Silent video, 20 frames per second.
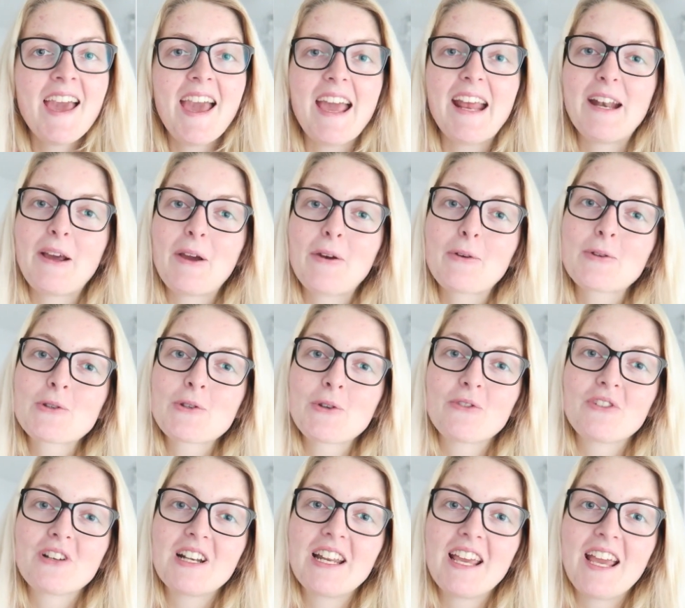and I also
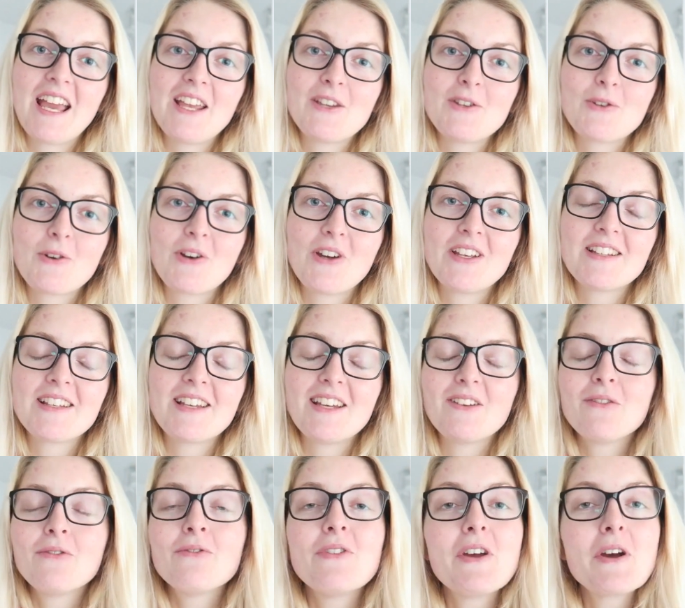really enjoyed
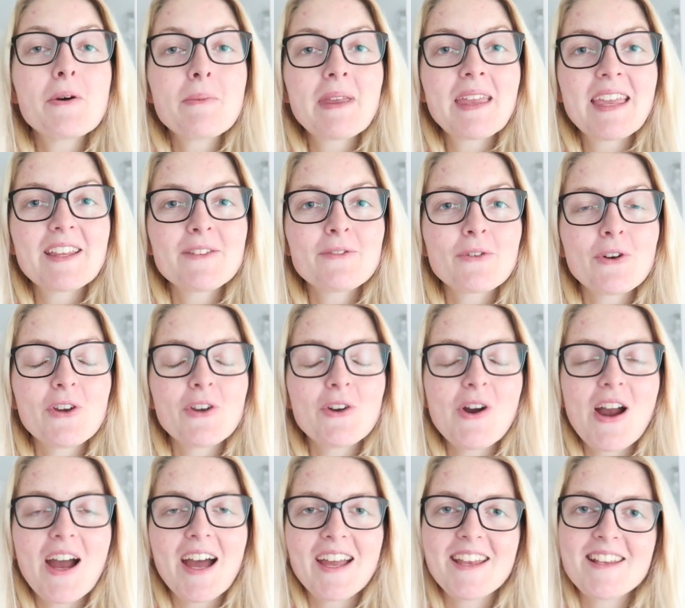uh, filming it for you
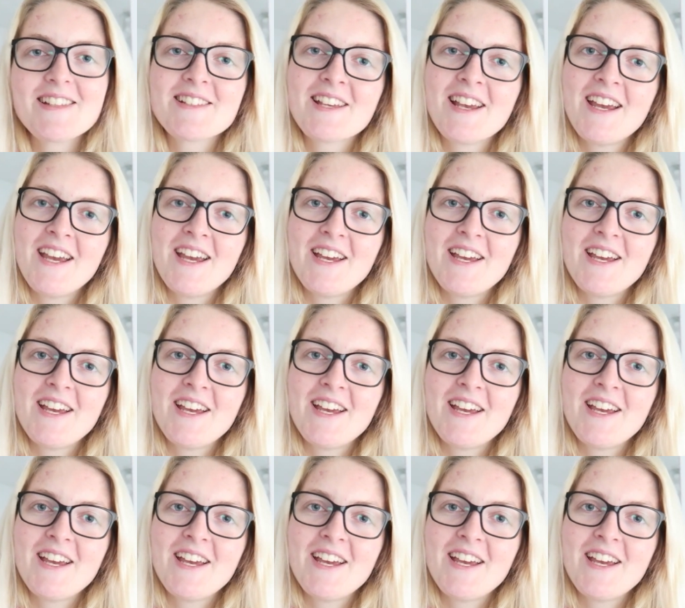guys.